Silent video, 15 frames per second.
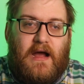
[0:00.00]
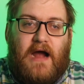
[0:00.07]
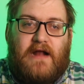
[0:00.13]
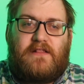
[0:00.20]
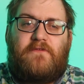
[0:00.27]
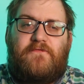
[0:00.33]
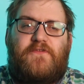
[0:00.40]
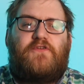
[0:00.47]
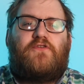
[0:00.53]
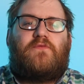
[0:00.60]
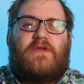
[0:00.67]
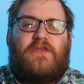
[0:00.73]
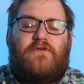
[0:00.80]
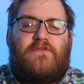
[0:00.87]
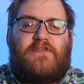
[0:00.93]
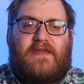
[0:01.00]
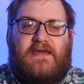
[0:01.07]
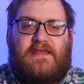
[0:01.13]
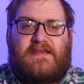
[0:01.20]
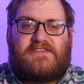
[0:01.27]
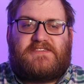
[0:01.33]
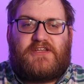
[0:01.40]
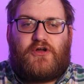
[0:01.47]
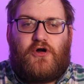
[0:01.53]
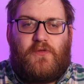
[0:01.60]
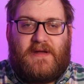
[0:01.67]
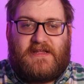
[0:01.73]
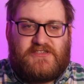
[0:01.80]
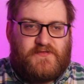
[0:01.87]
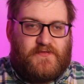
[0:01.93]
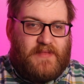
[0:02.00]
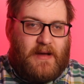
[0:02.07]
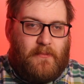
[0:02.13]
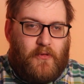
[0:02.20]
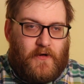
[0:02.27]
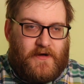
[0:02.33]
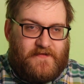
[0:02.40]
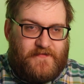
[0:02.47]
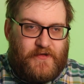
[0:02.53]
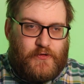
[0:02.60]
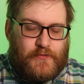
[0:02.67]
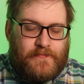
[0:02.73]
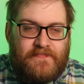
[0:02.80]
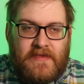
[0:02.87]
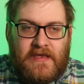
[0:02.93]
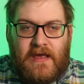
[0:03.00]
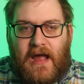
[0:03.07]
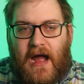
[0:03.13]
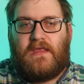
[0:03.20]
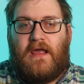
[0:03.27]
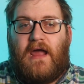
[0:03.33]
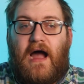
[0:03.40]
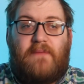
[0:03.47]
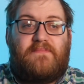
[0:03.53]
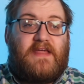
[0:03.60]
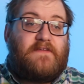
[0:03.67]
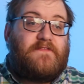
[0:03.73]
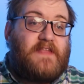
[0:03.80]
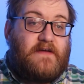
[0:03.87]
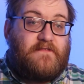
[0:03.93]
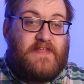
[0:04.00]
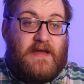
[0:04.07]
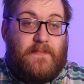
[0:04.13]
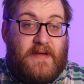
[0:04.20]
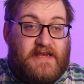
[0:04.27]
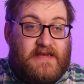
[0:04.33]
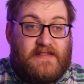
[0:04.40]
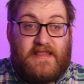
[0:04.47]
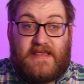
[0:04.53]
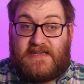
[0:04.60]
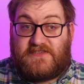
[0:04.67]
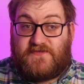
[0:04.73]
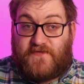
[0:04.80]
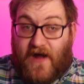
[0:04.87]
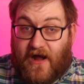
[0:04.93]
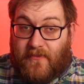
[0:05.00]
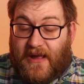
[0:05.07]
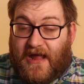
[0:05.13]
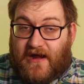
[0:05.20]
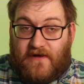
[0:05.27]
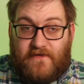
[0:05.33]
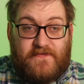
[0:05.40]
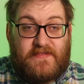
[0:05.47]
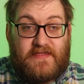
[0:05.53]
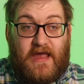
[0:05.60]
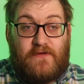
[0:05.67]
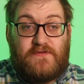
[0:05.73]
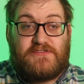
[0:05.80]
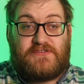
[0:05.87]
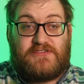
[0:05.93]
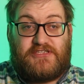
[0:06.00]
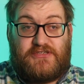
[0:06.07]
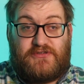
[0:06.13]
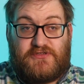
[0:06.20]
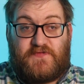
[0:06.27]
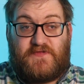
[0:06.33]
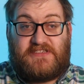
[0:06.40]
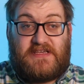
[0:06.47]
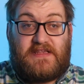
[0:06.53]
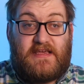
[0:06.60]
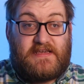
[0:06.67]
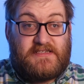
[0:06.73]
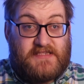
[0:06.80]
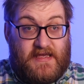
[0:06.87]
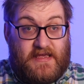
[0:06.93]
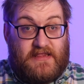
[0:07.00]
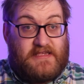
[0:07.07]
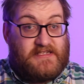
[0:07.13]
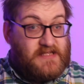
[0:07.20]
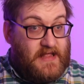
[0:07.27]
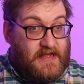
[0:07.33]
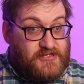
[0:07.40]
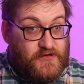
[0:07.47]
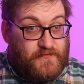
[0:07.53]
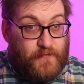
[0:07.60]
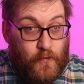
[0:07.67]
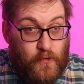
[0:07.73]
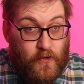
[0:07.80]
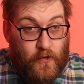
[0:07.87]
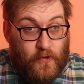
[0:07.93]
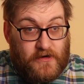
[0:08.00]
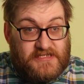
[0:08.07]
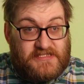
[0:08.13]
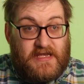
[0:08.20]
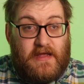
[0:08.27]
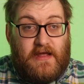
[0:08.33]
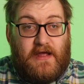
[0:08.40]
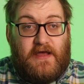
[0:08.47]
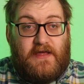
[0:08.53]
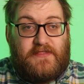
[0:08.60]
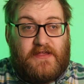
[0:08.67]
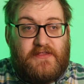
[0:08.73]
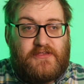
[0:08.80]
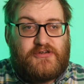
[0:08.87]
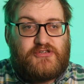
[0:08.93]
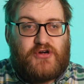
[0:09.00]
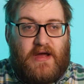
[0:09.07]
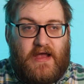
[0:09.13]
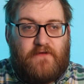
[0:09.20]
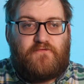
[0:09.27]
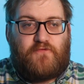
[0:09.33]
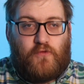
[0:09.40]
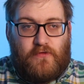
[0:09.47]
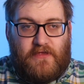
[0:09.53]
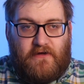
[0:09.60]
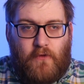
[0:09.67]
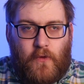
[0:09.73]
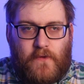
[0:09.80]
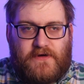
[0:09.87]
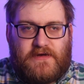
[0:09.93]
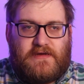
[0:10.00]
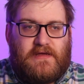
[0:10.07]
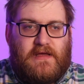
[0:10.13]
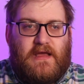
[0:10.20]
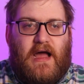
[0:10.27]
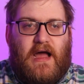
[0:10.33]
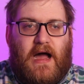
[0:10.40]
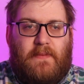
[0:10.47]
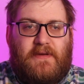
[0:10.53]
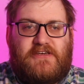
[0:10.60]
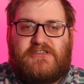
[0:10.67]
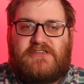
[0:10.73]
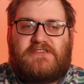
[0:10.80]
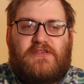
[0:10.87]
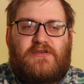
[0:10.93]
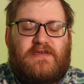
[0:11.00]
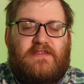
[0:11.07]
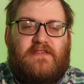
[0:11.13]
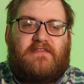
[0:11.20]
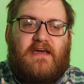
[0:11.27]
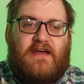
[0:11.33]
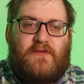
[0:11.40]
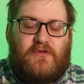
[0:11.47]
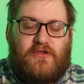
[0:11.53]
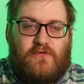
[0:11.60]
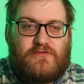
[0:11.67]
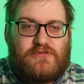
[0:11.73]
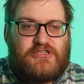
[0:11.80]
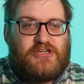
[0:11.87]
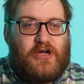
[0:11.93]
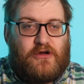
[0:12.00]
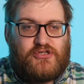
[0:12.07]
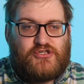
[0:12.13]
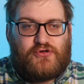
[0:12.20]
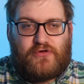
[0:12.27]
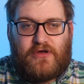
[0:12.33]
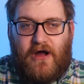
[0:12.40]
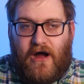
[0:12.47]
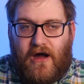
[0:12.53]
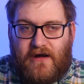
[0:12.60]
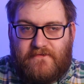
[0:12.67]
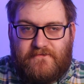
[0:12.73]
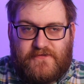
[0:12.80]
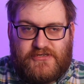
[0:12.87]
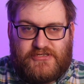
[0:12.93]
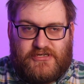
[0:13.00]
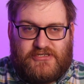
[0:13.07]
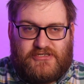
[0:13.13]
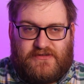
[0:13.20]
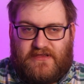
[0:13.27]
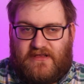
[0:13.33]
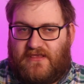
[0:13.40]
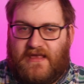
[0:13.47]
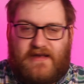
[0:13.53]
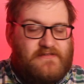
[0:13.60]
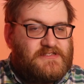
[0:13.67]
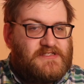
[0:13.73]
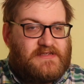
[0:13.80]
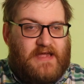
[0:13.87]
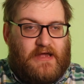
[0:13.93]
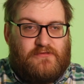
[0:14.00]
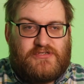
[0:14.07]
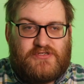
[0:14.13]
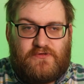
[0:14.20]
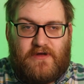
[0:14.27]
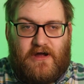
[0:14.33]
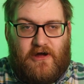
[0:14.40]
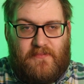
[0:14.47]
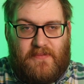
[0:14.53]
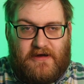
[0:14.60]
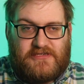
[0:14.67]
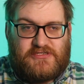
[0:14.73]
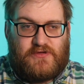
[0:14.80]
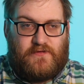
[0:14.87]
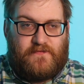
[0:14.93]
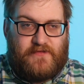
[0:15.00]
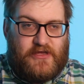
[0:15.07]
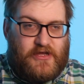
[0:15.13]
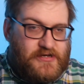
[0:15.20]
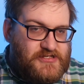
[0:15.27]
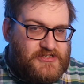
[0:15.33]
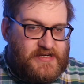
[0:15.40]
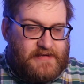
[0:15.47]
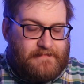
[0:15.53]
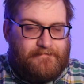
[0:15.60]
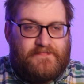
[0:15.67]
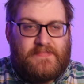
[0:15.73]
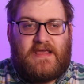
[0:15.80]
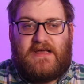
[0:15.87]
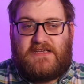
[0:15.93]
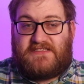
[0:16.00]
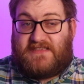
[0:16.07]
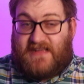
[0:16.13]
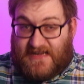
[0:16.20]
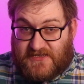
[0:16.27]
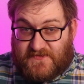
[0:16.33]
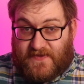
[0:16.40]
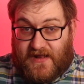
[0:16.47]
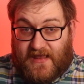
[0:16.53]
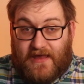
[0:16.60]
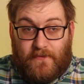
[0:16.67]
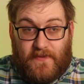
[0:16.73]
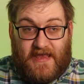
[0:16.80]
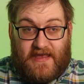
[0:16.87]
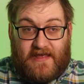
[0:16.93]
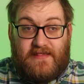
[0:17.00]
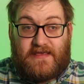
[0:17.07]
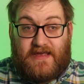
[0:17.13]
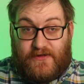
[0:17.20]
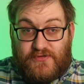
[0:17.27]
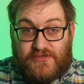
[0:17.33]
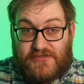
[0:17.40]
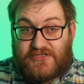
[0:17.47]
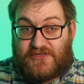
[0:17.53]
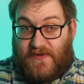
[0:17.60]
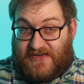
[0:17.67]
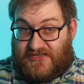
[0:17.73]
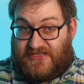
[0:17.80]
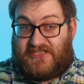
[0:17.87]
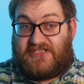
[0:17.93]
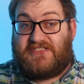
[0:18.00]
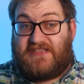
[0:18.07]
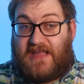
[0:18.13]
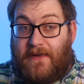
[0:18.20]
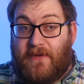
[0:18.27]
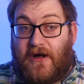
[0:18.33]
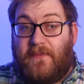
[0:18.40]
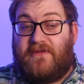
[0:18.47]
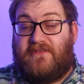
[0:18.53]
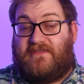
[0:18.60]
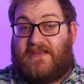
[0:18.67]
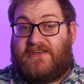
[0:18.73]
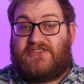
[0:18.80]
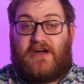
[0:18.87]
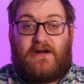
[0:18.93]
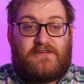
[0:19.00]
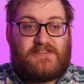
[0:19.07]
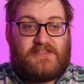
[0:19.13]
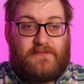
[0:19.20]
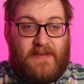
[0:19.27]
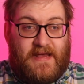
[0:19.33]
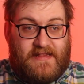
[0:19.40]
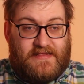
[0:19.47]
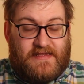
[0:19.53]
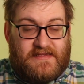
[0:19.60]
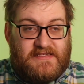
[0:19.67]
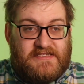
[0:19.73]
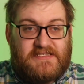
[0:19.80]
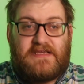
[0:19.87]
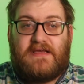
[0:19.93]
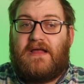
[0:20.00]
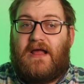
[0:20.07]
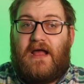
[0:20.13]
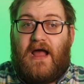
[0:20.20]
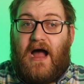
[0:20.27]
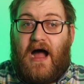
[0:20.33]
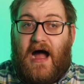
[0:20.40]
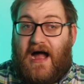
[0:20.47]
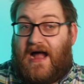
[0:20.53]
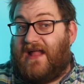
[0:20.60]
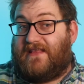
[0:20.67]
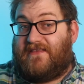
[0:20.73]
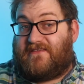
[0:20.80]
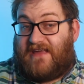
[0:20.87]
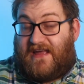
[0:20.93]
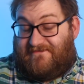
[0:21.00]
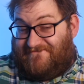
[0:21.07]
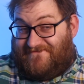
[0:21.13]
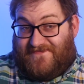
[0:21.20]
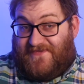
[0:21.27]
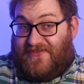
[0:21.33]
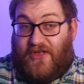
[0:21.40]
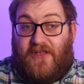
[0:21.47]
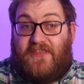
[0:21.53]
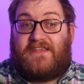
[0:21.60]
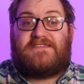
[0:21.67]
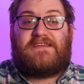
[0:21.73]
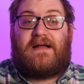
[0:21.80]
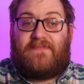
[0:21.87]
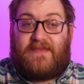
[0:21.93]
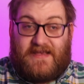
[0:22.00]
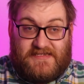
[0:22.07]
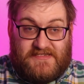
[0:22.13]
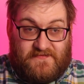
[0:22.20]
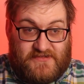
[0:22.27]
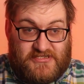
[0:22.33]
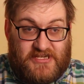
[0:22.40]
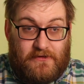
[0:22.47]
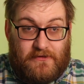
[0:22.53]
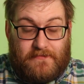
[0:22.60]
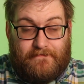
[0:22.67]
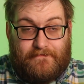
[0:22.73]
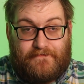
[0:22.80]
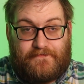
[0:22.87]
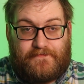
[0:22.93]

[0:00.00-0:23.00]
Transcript: I'd love to know what you think of this in the comments from that point of view. I'm definitely of the opinion that it's far better for councils to use facilities like these electric forecourts than to try and roll their own. I mean, just look at the terrible old charge your car infrastructure that litters council car parks all over the country. It's desperately awaiting councils to actually step up and take charge of the maintenance, and nothing's happening as a result.